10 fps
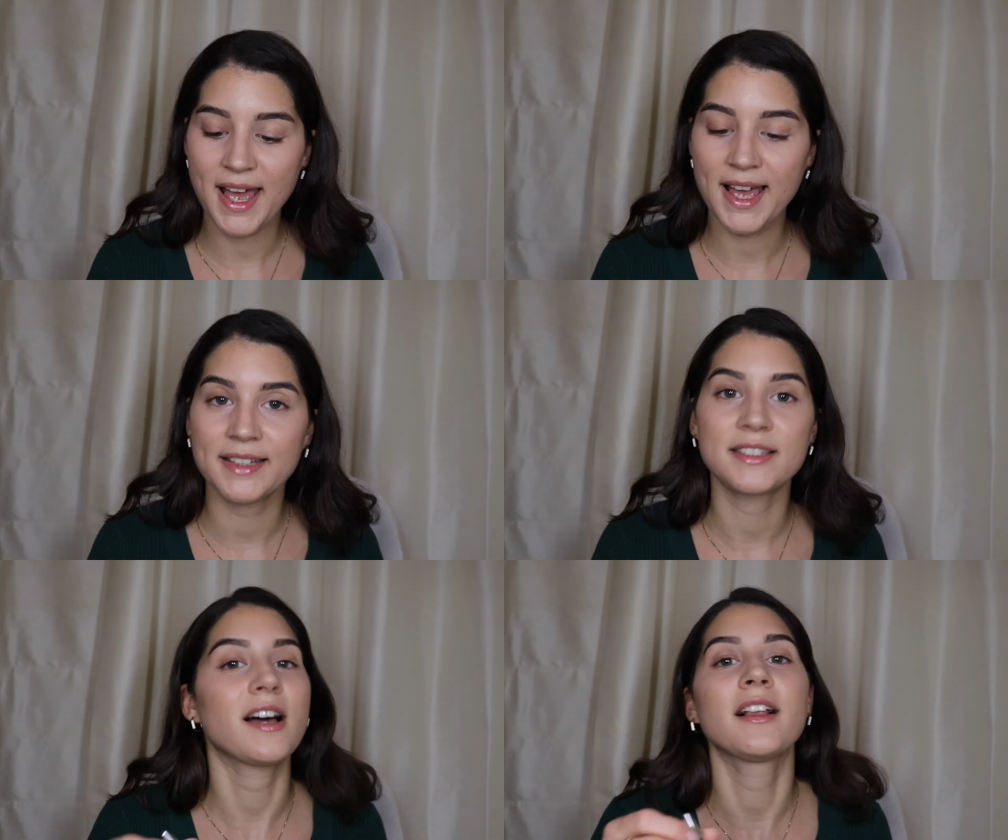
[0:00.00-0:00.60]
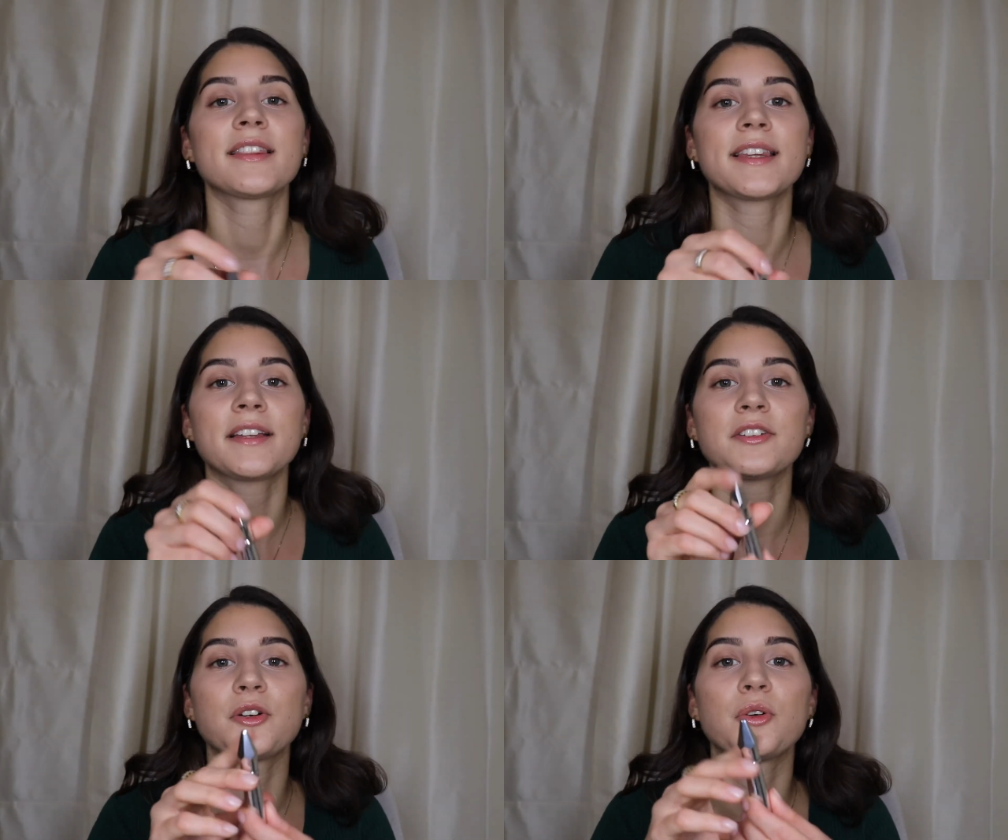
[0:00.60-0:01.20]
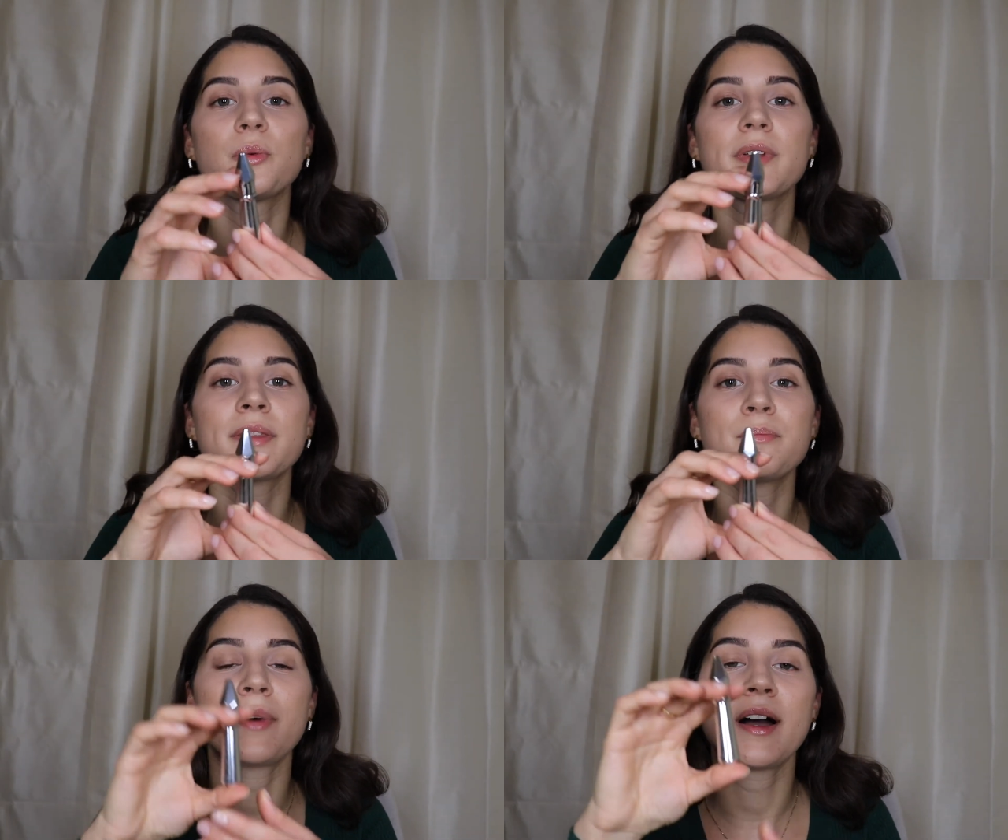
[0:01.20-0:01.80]
and I'll then go
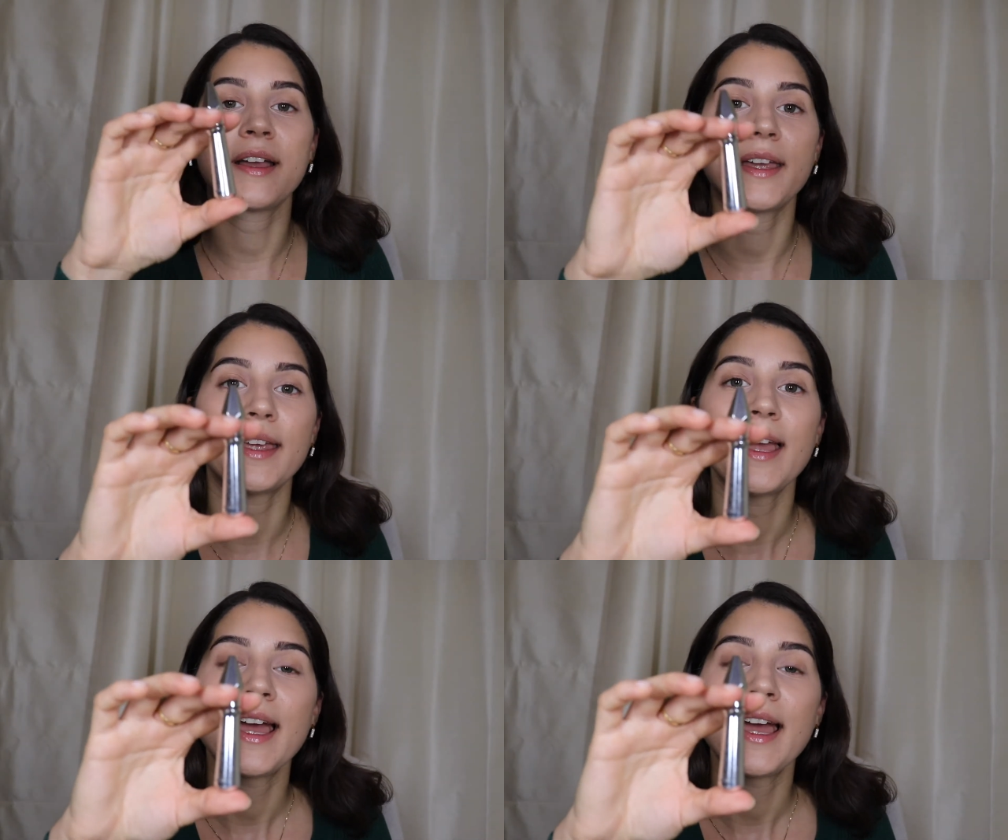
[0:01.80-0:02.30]
with my